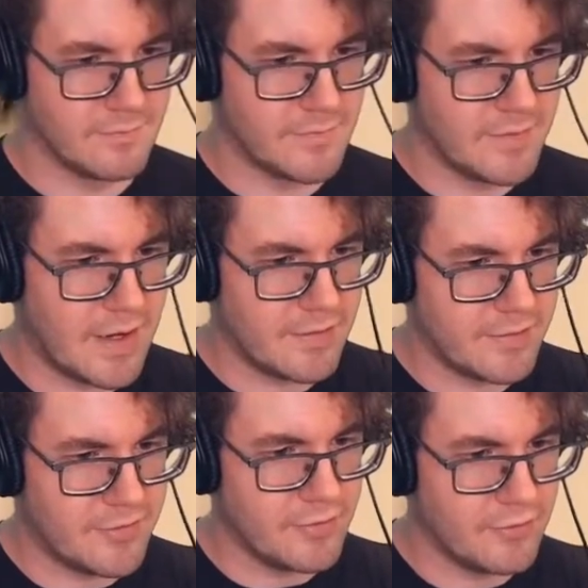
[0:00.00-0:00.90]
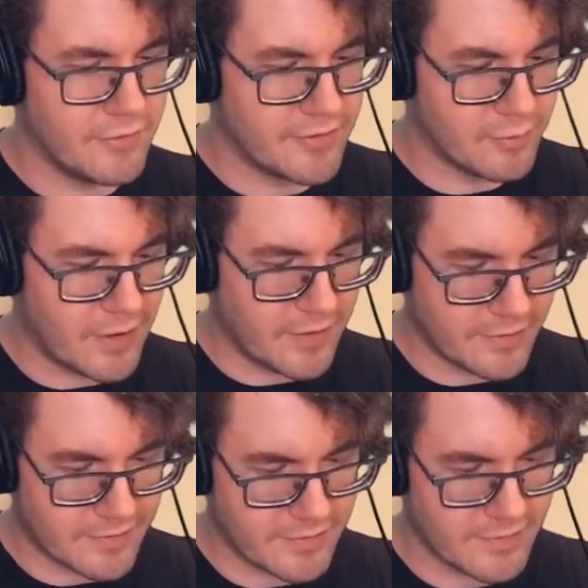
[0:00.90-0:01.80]
not a children's
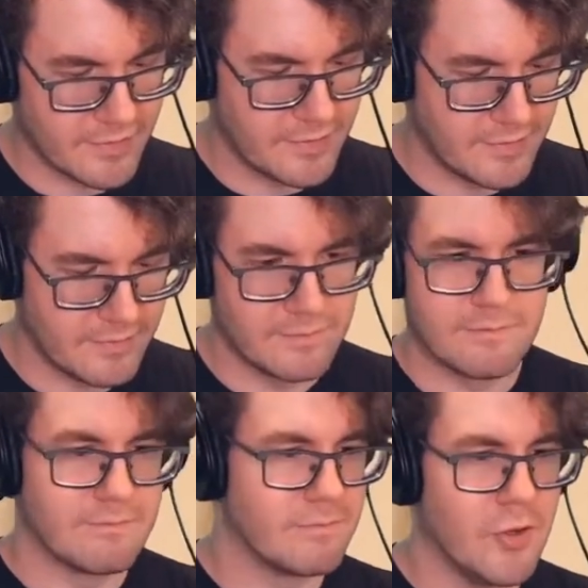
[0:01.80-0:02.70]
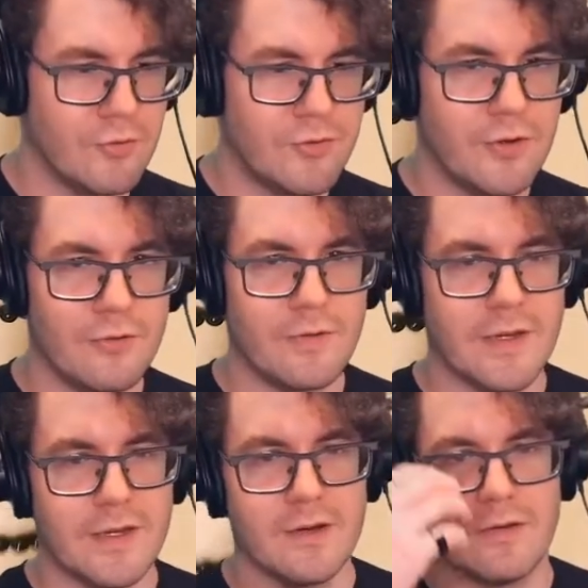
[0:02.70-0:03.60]
product. No children
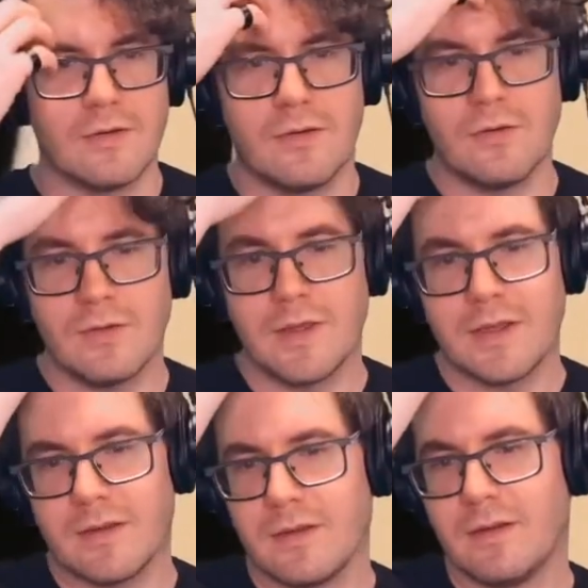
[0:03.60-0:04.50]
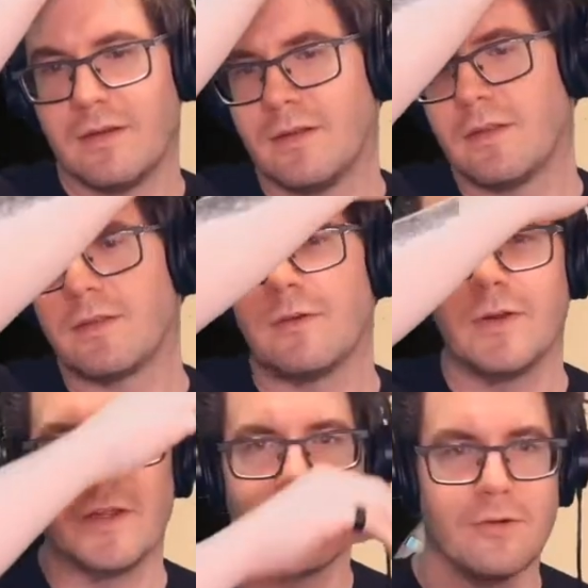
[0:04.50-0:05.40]
here, only
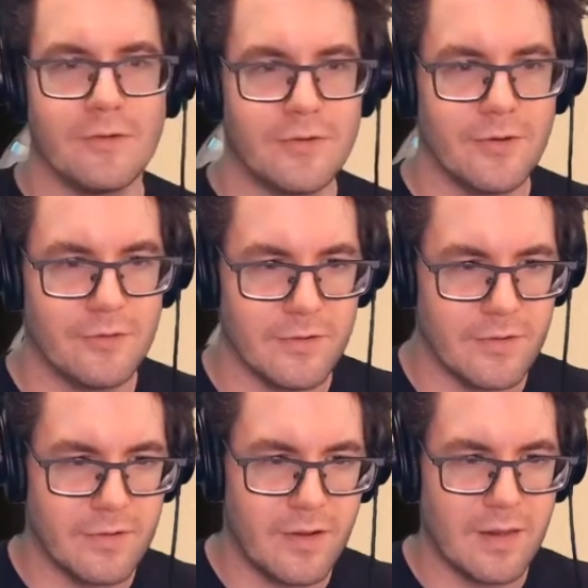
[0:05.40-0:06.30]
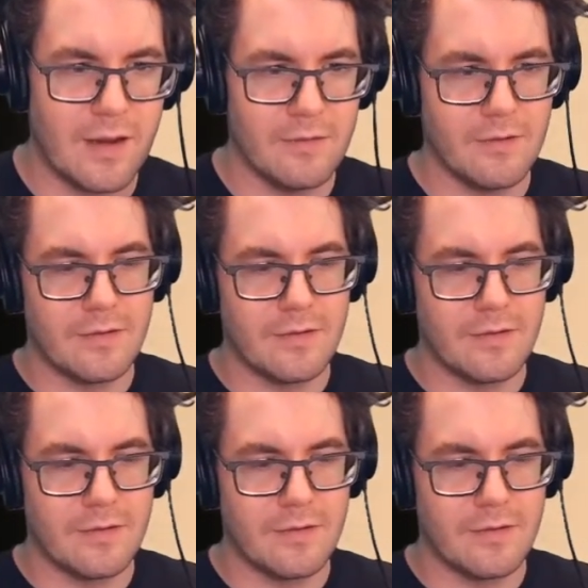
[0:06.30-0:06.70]
30-year-old children allowed.